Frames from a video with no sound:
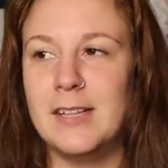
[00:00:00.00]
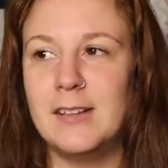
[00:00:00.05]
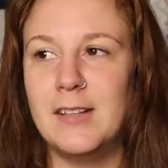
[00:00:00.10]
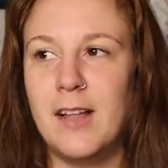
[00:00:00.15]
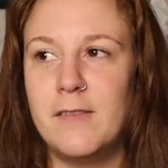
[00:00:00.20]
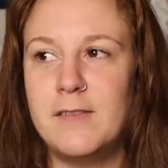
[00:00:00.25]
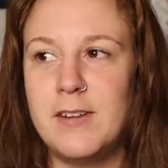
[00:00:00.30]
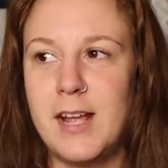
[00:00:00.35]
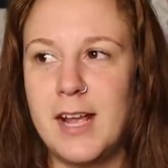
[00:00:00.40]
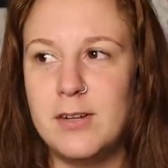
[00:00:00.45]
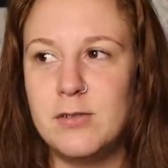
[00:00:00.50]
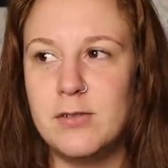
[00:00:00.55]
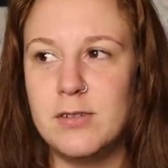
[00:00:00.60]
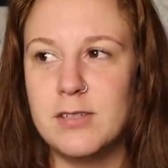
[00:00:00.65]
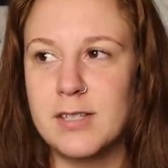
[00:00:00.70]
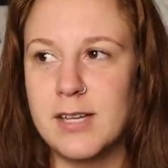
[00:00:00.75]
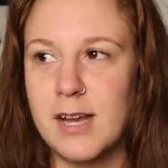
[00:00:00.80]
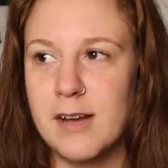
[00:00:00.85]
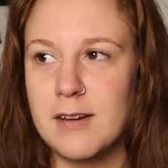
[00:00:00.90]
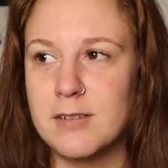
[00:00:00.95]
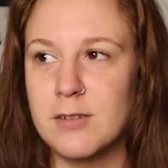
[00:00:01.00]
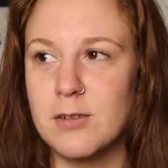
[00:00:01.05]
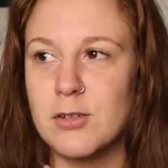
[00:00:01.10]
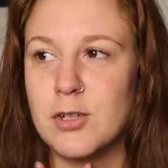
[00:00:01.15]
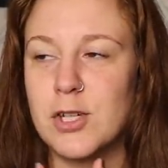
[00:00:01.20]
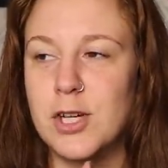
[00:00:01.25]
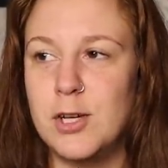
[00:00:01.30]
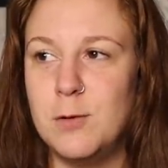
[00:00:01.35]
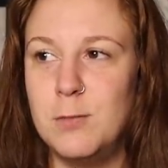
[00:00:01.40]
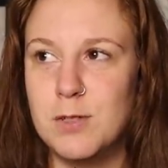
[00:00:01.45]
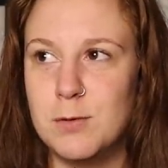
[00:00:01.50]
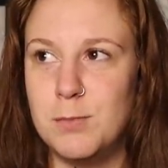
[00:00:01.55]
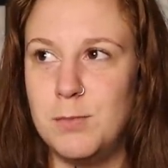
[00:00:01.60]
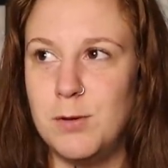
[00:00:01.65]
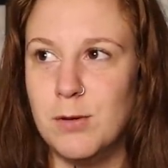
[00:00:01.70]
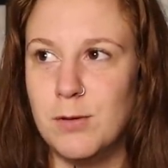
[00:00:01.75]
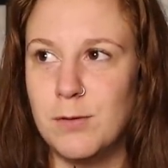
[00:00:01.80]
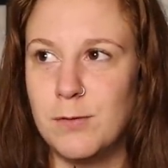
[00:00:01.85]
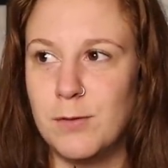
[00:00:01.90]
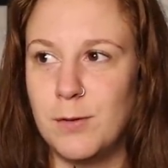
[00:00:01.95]
I loved Adrian's character. She was
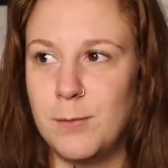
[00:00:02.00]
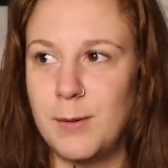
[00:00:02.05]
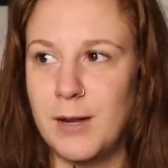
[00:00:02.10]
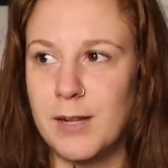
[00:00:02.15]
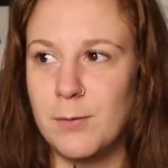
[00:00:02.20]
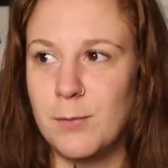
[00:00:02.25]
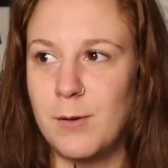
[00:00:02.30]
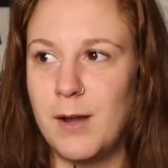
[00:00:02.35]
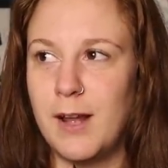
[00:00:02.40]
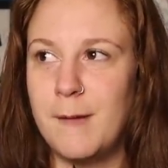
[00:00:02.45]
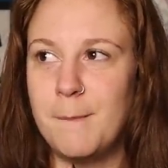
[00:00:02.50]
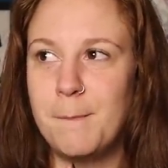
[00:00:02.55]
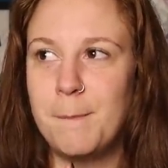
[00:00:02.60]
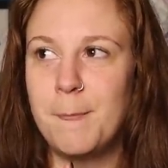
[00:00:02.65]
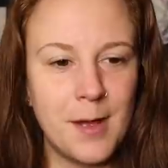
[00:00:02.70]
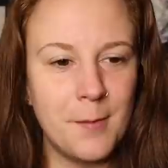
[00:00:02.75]
beautiful, by the way.